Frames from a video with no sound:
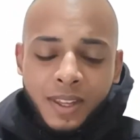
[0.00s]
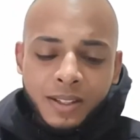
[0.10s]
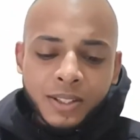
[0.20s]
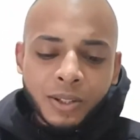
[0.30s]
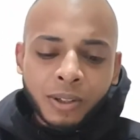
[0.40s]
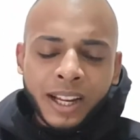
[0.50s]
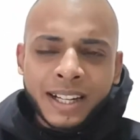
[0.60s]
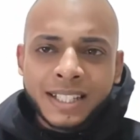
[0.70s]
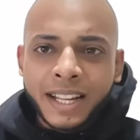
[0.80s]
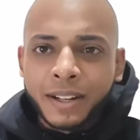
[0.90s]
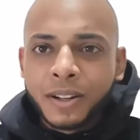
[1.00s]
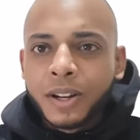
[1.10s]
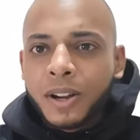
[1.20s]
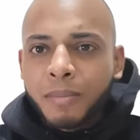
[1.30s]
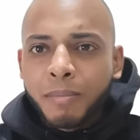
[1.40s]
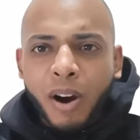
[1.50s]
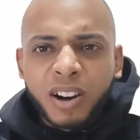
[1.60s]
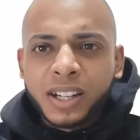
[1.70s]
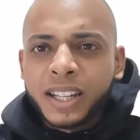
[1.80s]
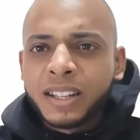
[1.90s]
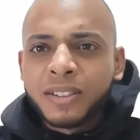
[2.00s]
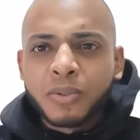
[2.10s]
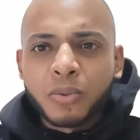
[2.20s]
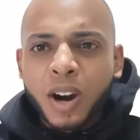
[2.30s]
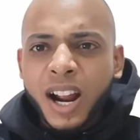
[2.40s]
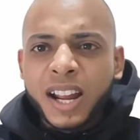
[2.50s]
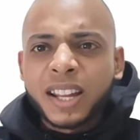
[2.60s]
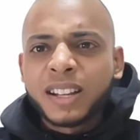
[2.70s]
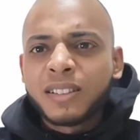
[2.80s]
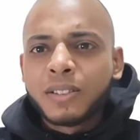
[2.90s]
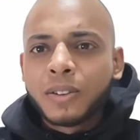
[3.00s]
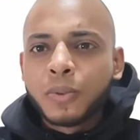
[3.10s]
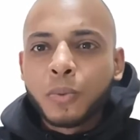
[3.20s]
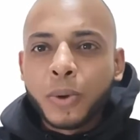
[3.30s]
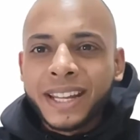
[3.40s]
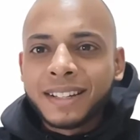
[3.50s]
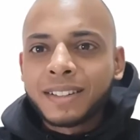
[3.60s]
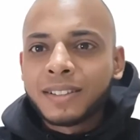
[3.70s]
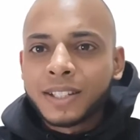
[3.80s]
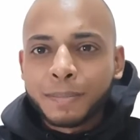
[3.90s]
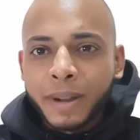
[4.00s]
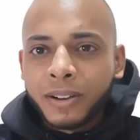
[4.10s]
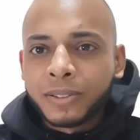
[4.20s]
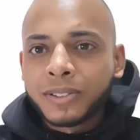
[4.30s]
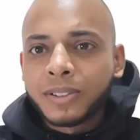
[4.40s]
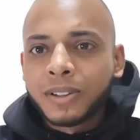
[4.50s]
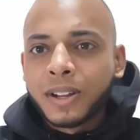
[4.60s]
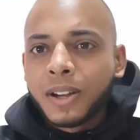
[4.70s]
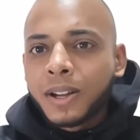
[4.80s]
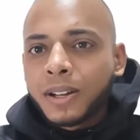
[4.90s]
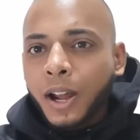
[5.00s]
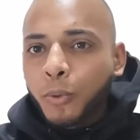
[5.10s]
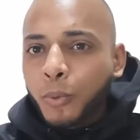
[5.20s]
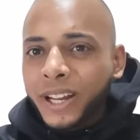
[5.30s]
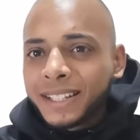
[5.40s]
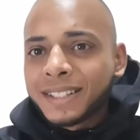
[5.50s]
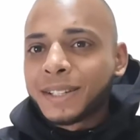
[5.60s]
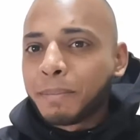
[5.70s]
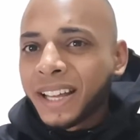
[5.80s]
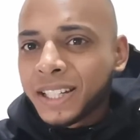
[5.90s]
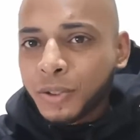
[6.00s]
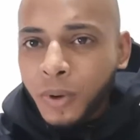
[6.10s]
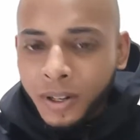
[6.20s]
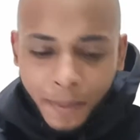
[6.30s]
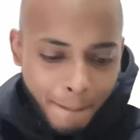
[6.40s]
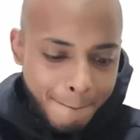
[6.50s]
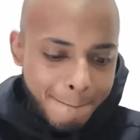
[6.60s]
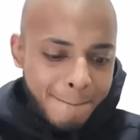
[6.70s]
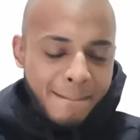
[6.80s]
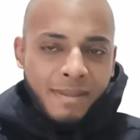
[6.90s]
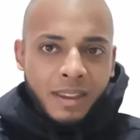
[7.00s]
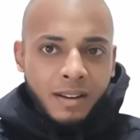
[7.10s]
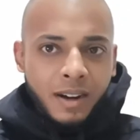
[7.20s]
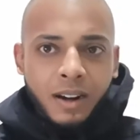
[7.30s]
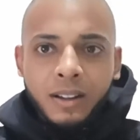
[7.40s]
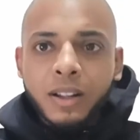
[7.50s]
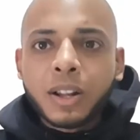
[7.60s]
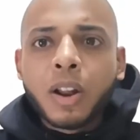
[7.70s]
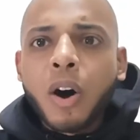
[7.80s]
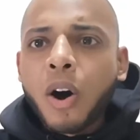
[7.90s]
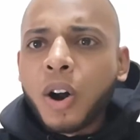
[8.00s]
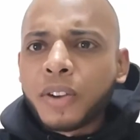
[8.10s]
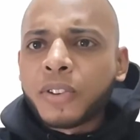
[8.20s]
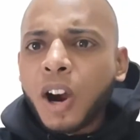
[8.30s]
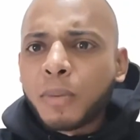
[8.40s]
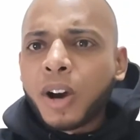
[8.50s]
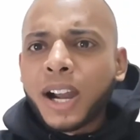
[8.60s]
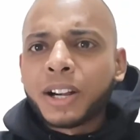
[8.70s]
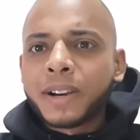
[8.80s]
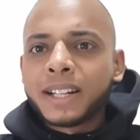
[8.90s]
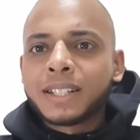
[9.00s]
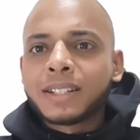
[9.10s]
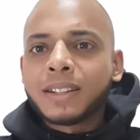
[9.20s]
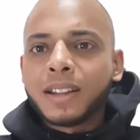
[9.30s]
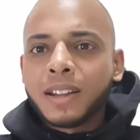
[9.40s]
So like I said, barley, rye, wheat, spelt. Now wheat is the biggest one. A lot of carbohydrates